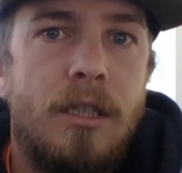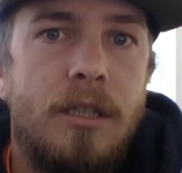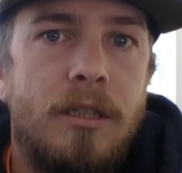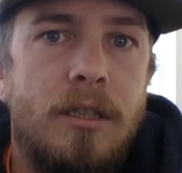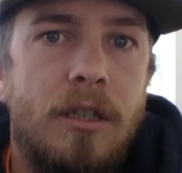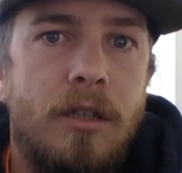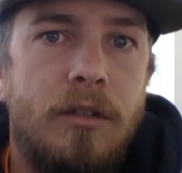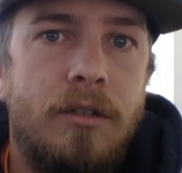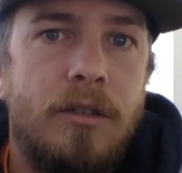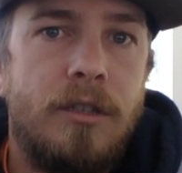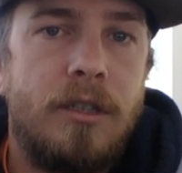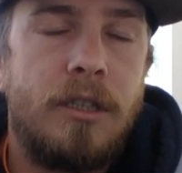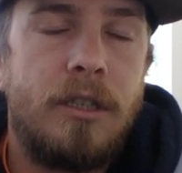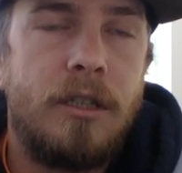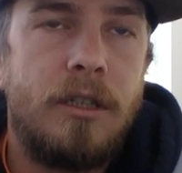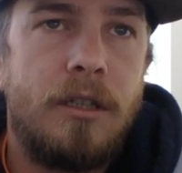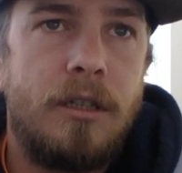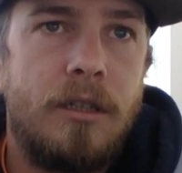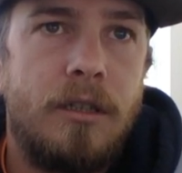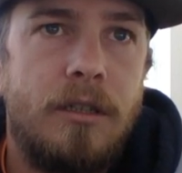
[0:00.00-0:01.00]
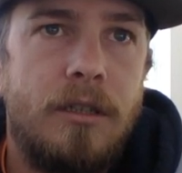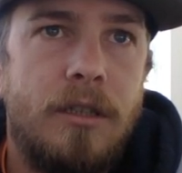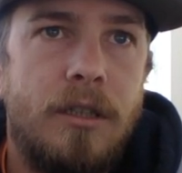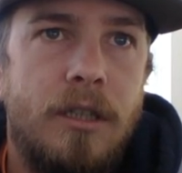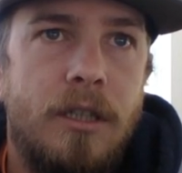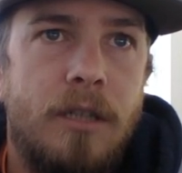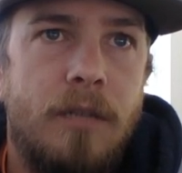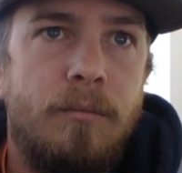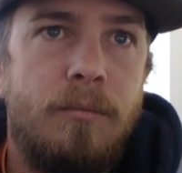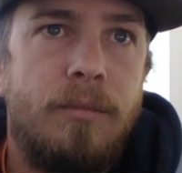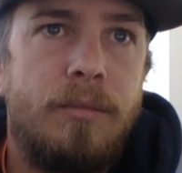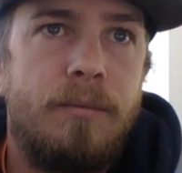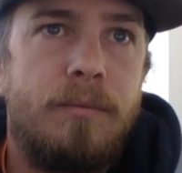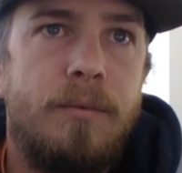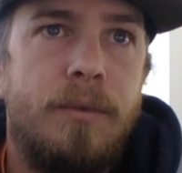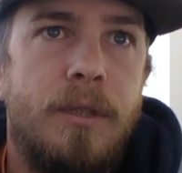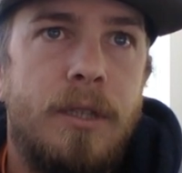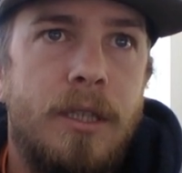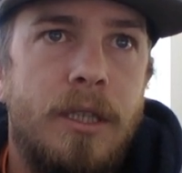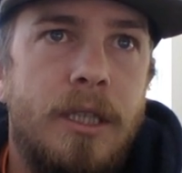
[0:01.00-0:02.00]
So to
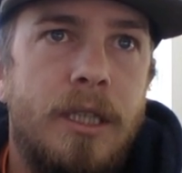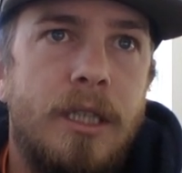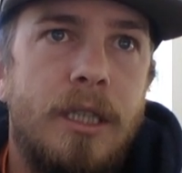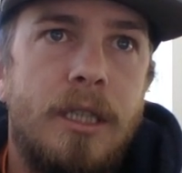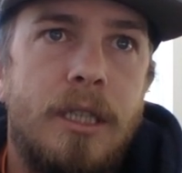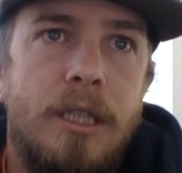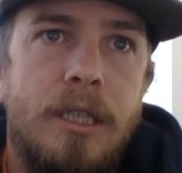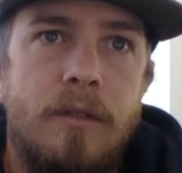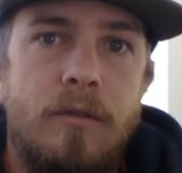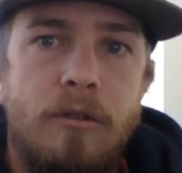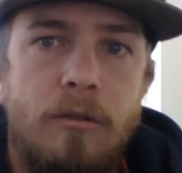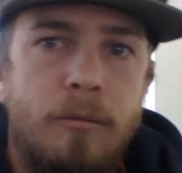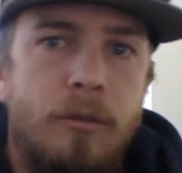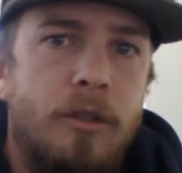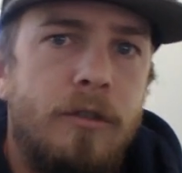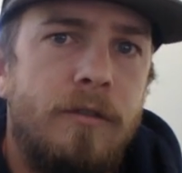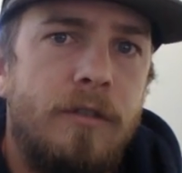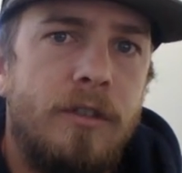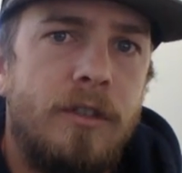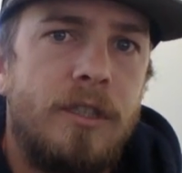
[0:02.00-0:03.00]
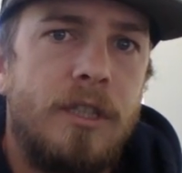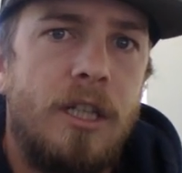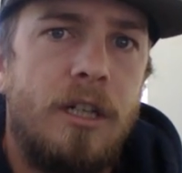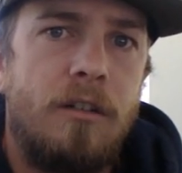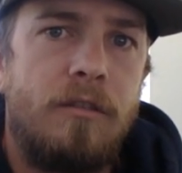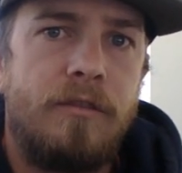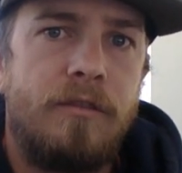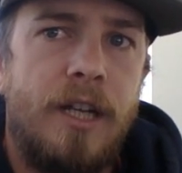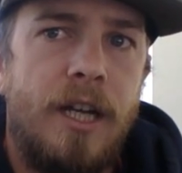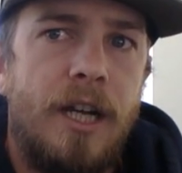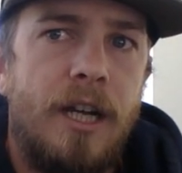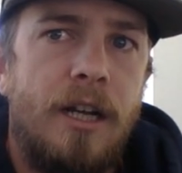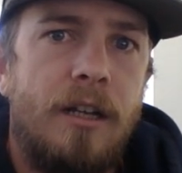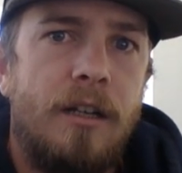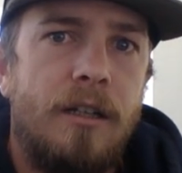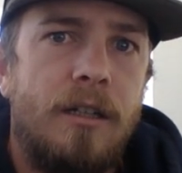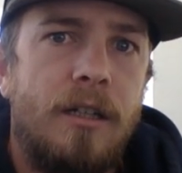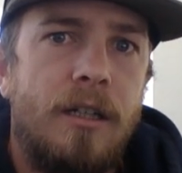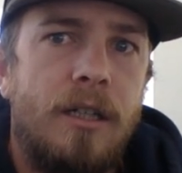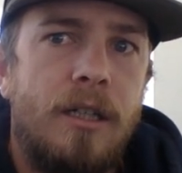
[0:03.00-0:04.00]
completely remove yourself
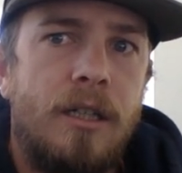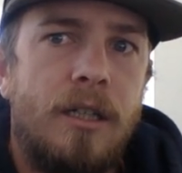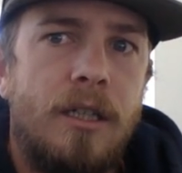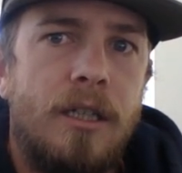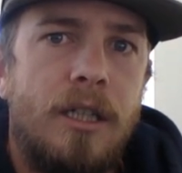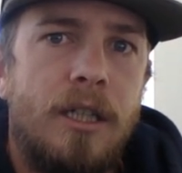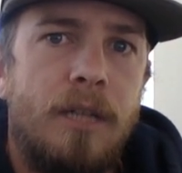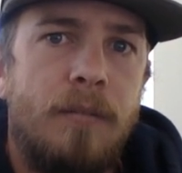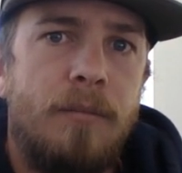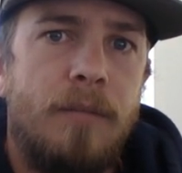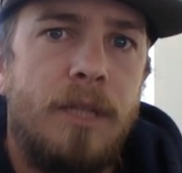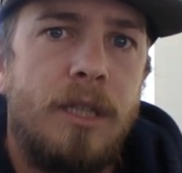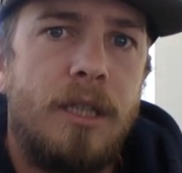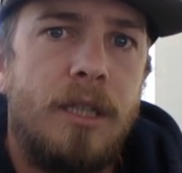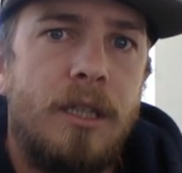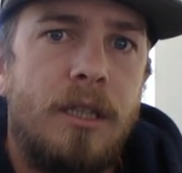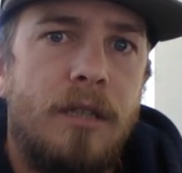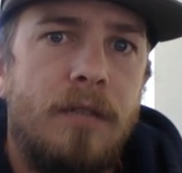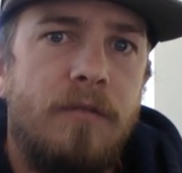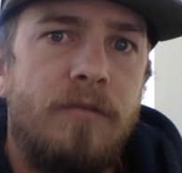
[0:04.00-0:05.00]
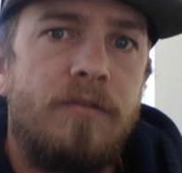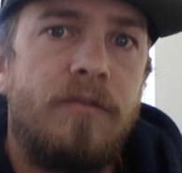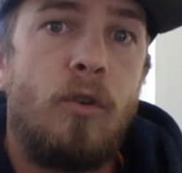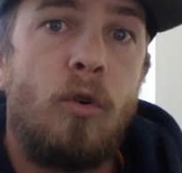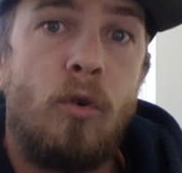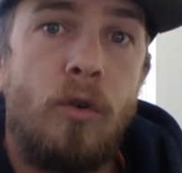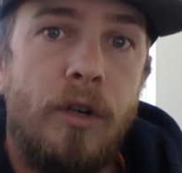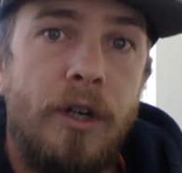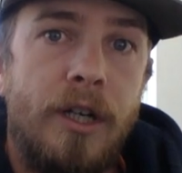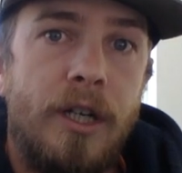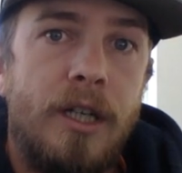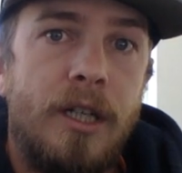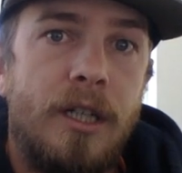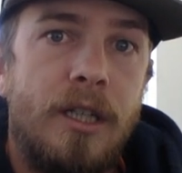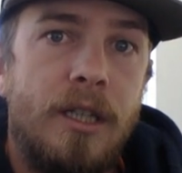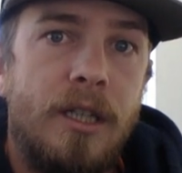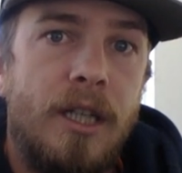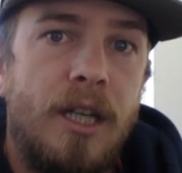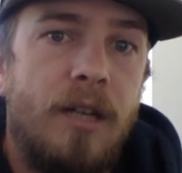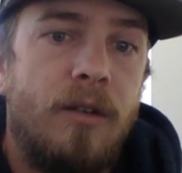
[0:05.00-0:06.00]
out and be foreign
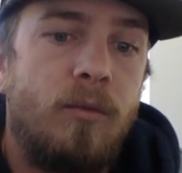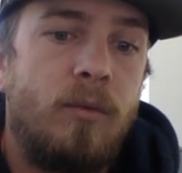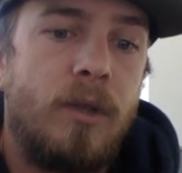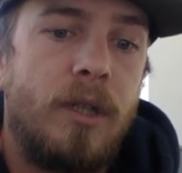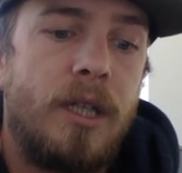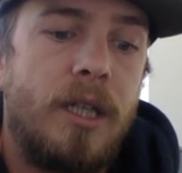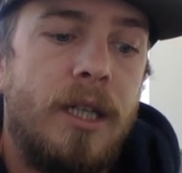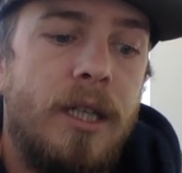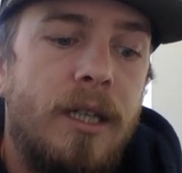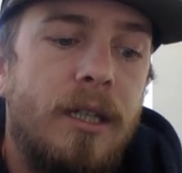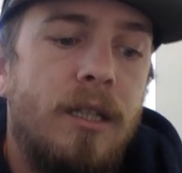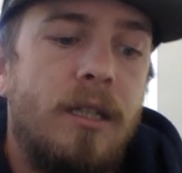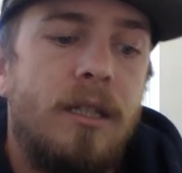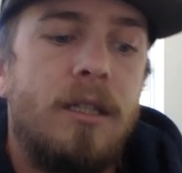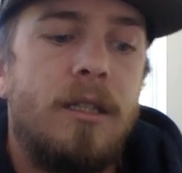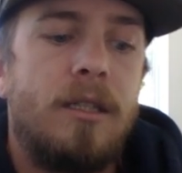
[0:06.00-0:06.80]
in that way,